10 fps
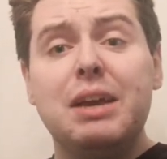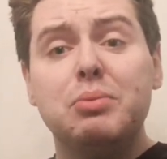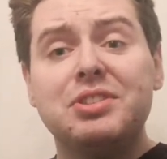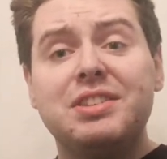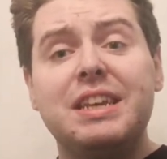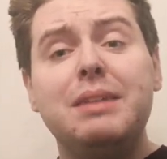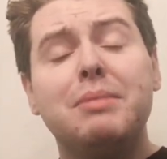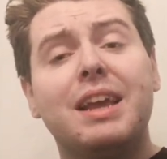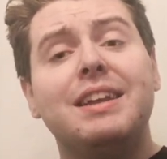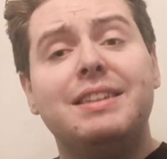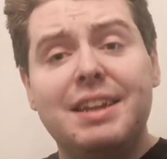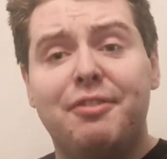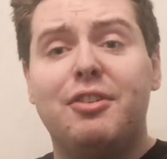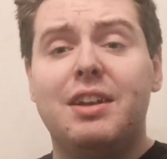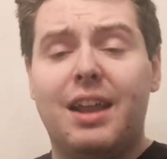it will seem like a
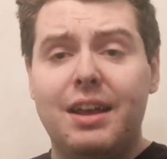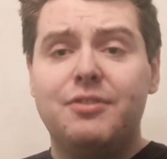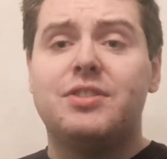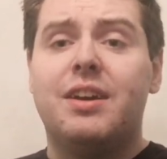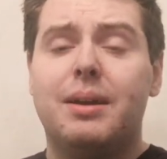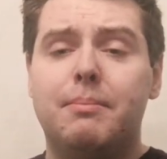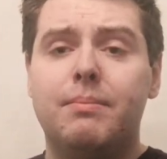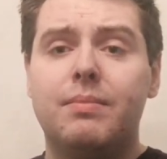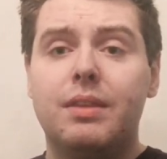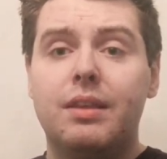different lifetime.